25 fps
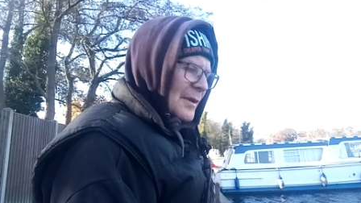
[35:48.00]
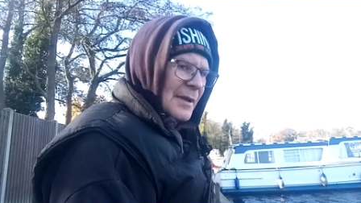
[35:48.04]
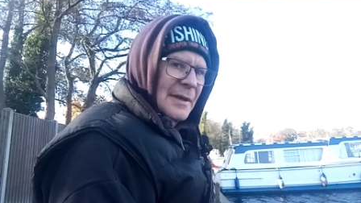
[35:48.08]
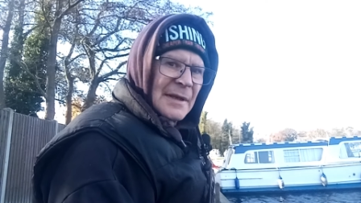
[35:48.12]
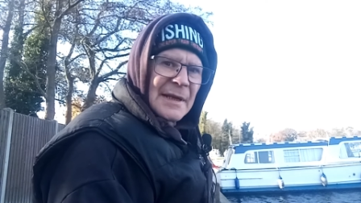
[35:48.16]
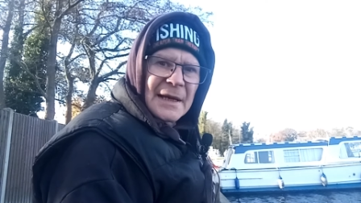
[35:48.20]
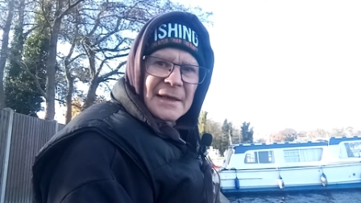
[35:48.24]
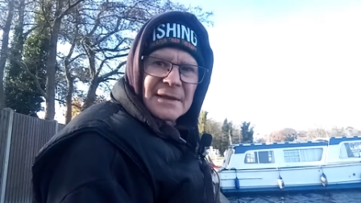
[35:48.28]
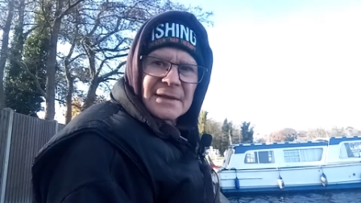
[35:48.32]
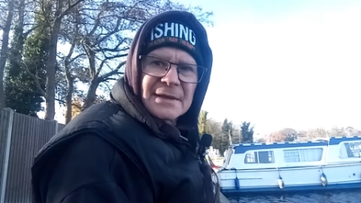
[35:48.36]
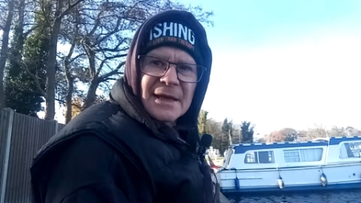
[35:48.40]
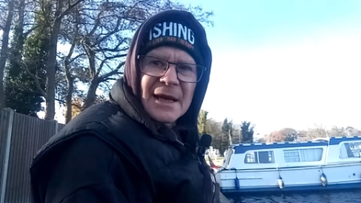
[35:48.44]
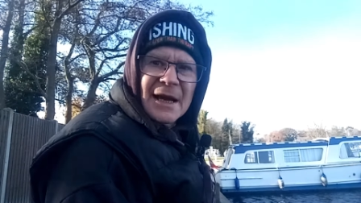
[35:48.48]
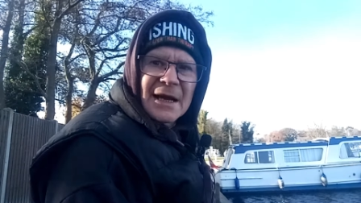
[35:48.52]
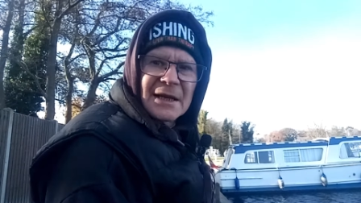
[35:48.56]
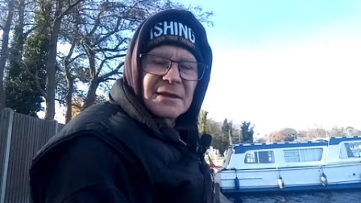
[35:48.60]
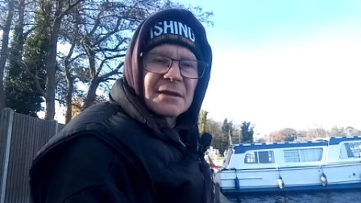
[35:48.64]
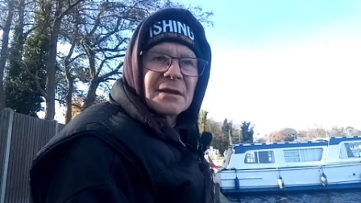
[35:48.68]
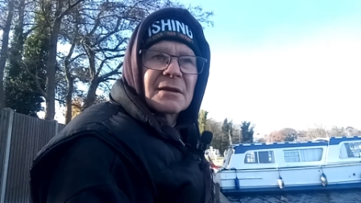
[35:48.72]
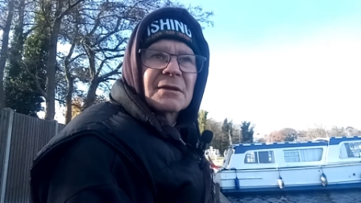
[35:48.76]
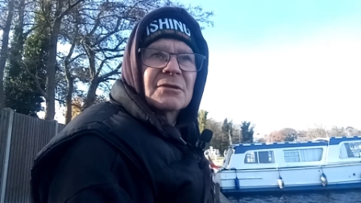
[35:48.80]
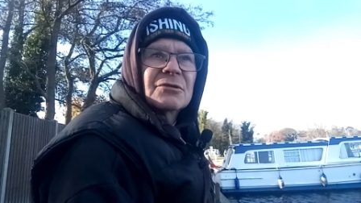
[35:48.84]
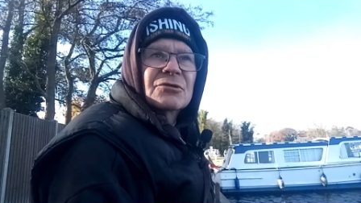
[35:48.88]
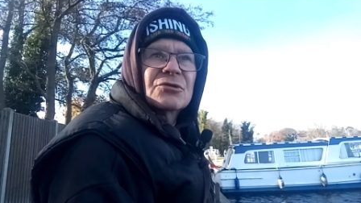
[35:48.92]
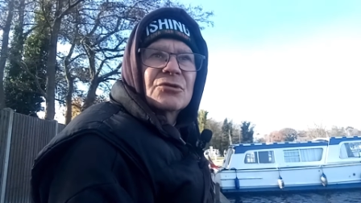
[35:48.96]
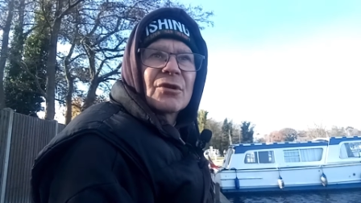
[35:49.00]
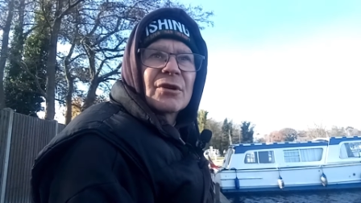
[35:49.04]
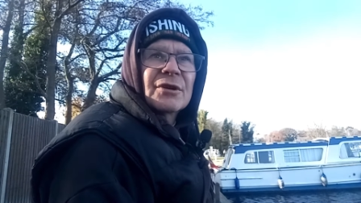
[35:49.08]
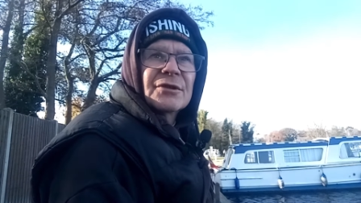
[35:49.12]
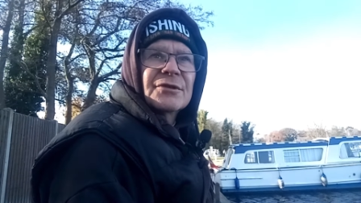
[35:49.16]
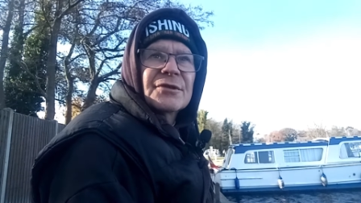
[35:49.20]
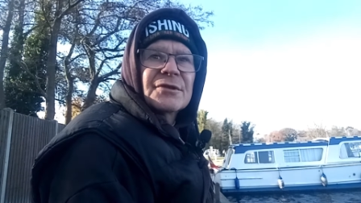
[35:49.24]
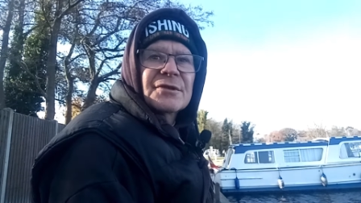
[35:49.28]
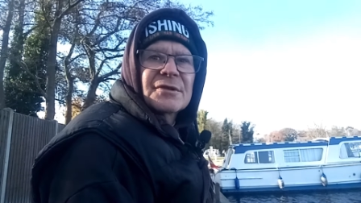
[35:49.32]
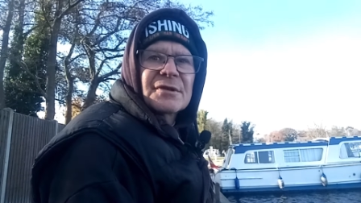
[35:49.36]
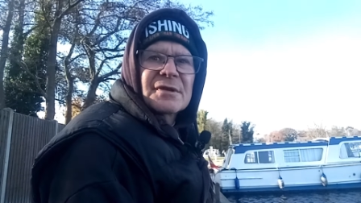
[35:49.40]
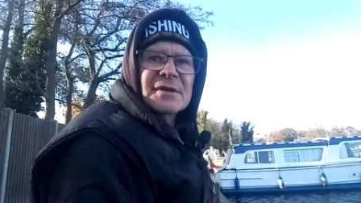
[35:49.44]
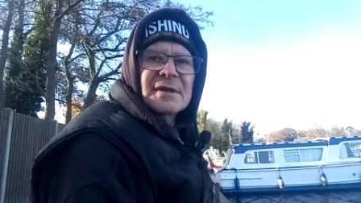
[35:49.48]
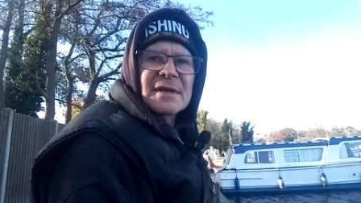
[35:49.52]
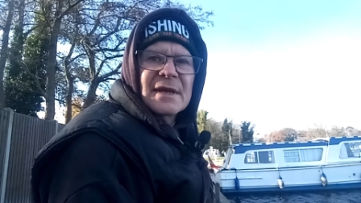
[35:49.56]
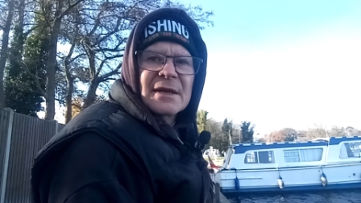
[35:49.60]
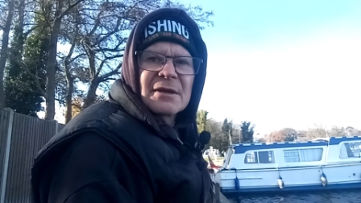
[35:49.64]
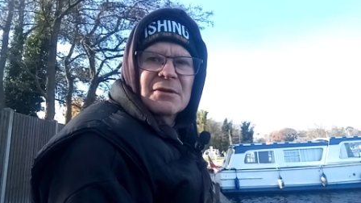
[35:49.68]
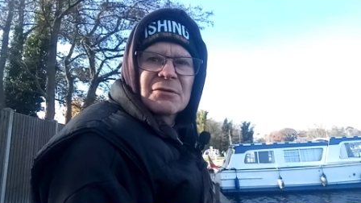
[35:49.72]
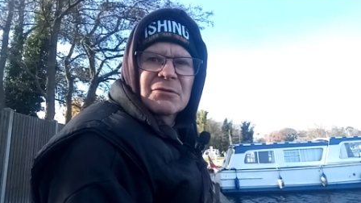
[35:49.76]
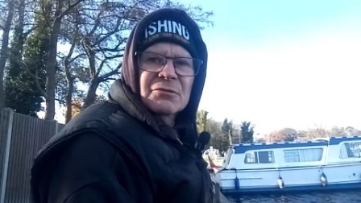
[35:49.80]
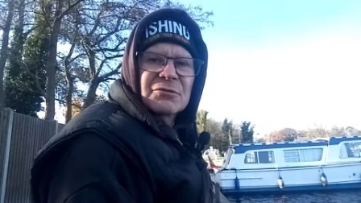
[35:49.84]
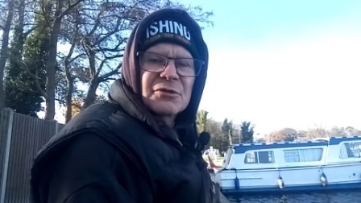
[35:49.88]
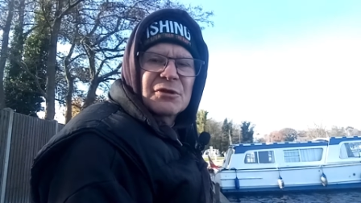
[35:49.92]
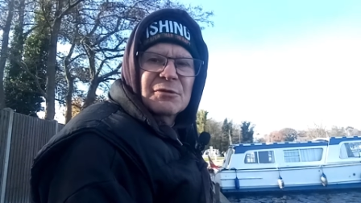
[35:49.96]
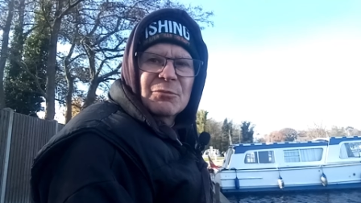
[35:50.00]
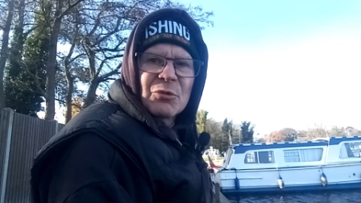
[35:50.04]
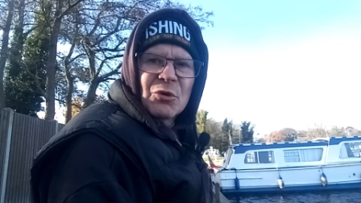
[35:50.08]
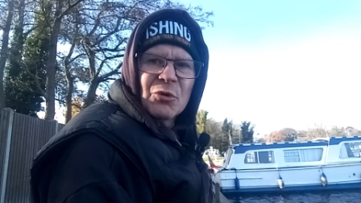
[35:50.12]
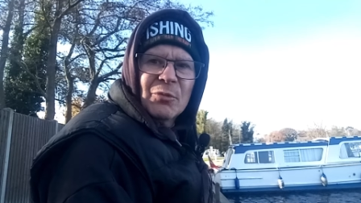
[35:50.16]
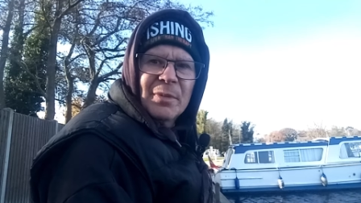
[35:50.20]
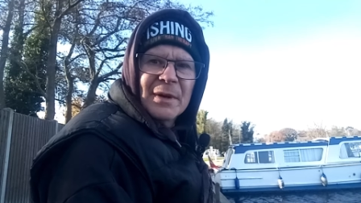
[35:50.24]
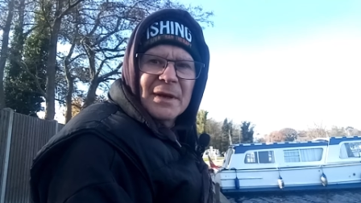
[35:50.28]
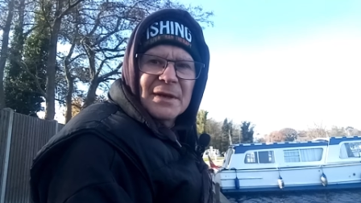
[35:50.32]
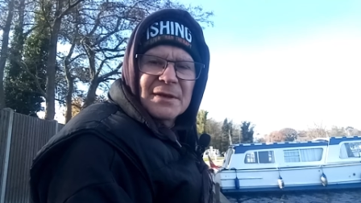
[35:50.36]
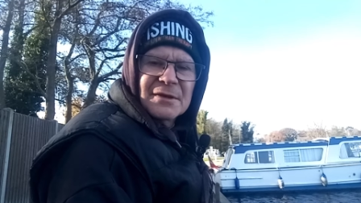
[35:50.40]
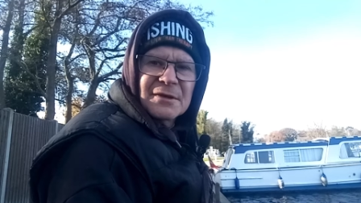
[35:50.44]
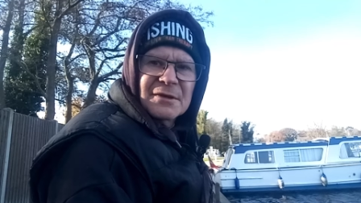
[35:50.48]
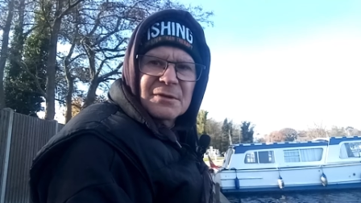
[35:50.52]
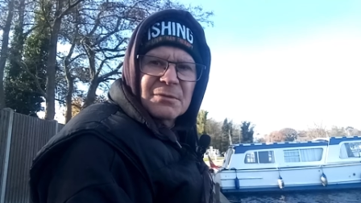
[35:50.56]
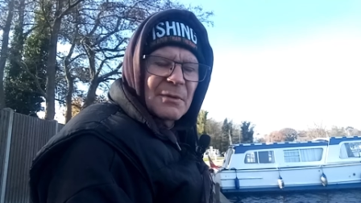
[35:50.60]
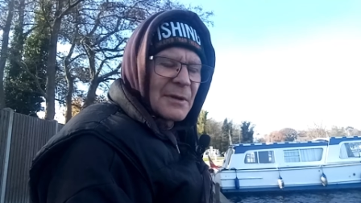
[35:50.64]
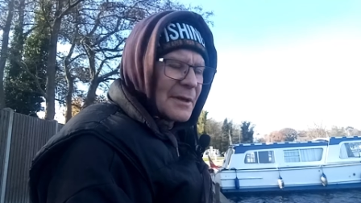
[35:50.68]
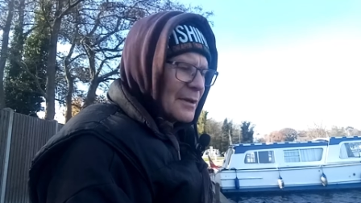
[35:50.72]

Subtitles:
next cast, I'm going to try just a single small piece of sweet